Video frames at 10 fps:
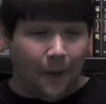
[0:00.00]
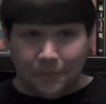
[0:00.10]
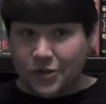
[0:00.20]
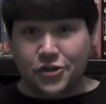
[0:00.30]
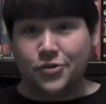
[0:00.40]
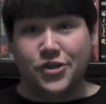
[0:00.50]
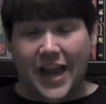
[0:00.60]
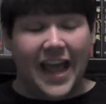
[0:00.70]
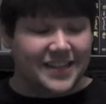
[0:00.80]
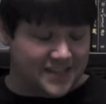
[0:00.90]
I'm pretty sure
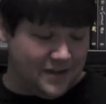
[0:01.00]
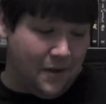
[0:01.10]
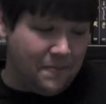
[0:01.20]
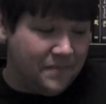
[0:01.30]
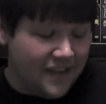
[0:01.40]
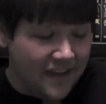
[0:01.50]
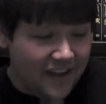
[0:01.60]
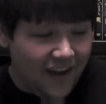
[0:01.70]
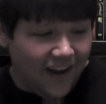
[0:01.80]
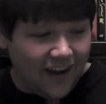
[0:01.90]
she has some.
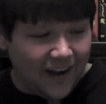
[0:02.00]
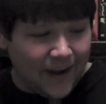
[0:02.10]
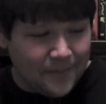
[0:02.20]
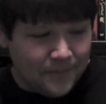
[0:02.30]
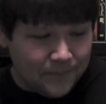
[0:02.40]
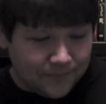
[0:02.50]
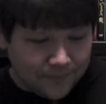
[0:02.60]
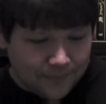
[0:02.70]
So,